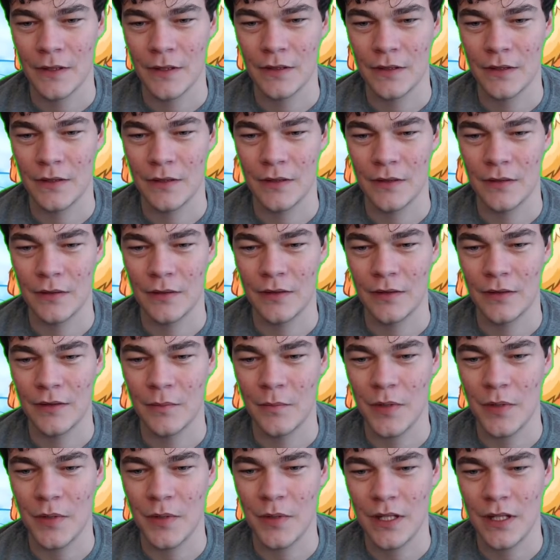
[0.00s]
To to
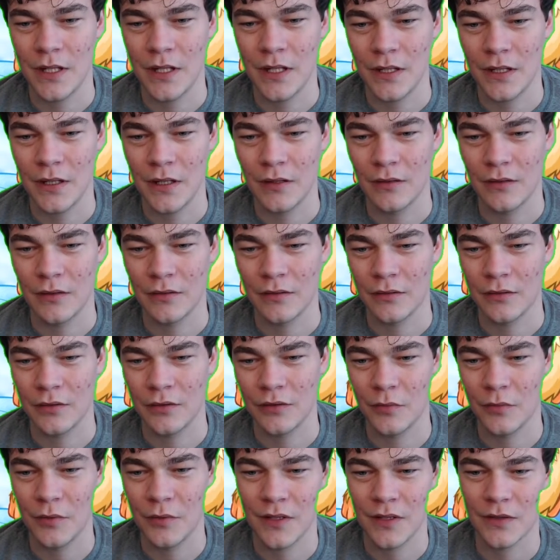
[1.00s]
be
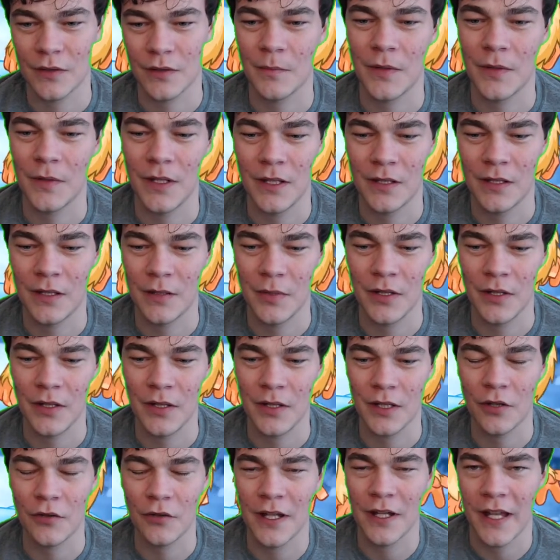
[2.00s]
doing something and be
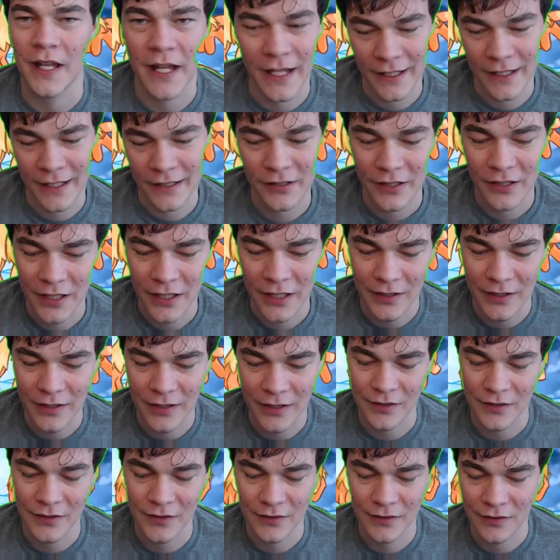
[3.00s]
like, okay, act like
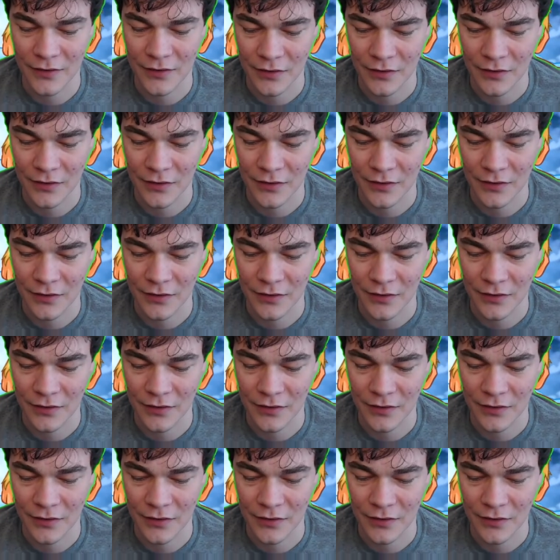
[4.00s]
this.